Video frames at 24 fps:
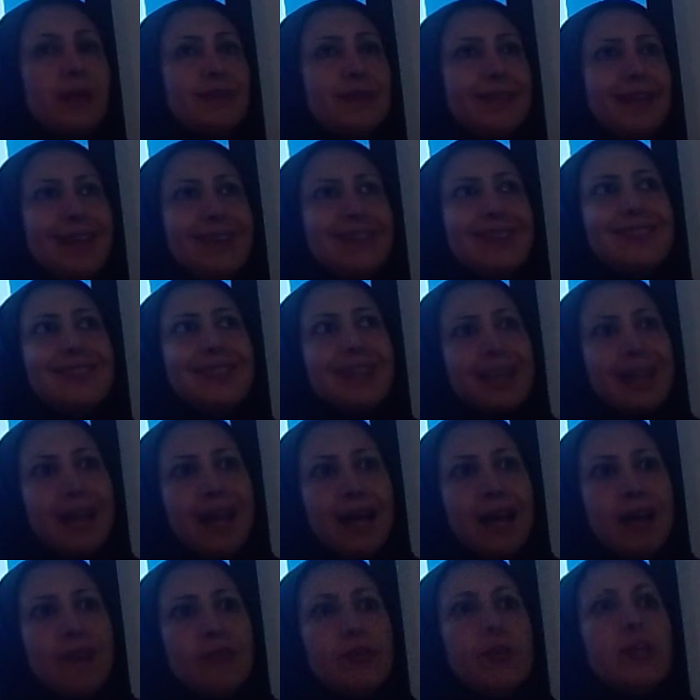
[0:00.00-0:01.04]
that they
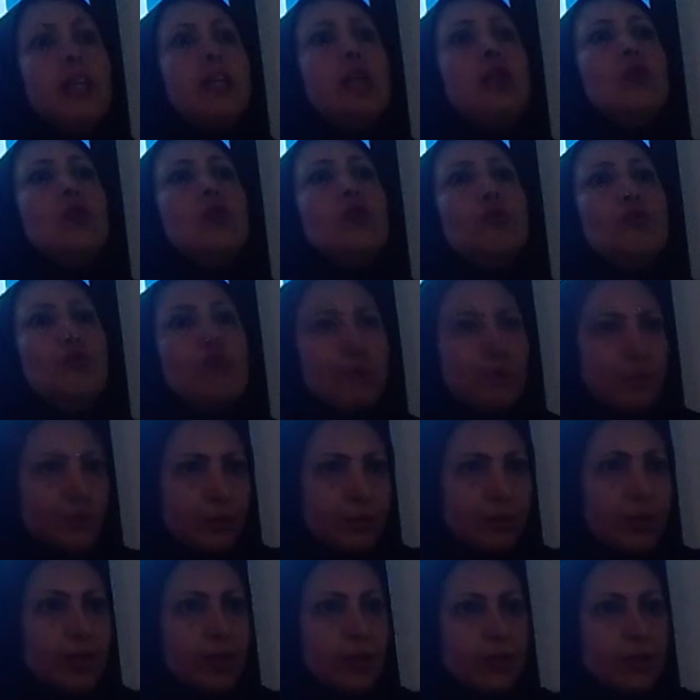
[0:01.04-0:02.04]
have a good